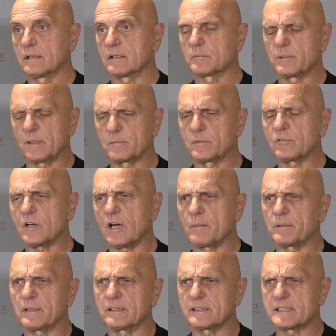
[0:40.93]
But we've got
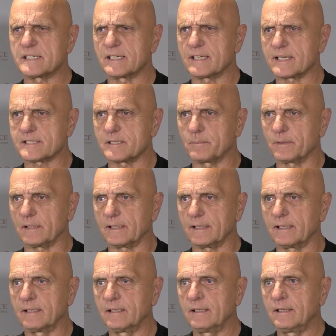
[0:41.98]
a bit of serious
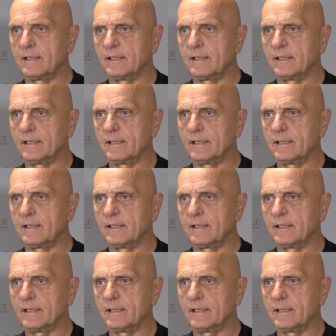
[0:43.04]
ability.